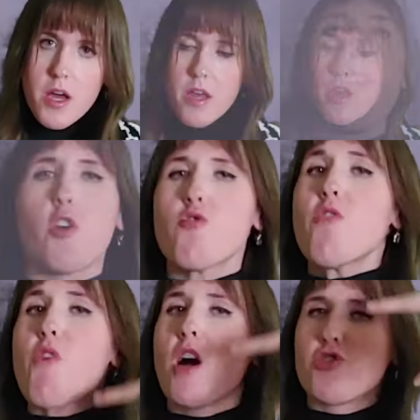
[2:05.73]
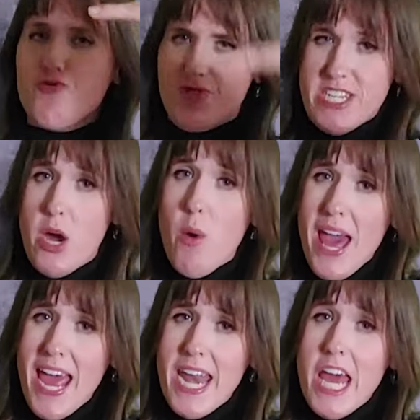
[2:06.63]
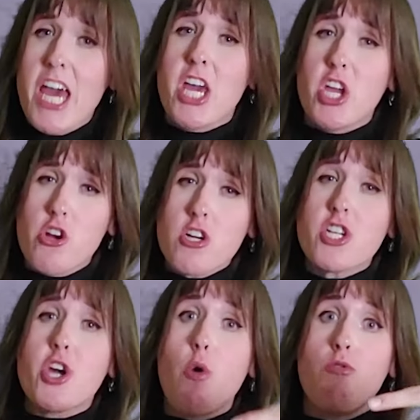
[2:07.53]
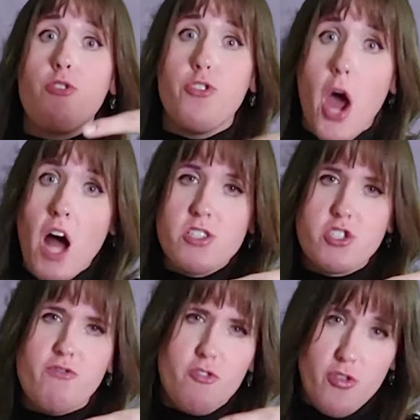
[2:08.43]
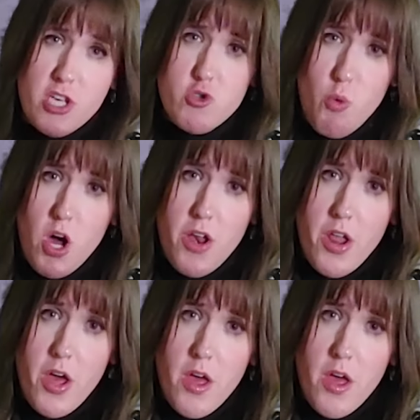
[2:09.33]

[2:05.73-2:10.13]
If you're a Rodrigo head, you're gonna go nuts for this one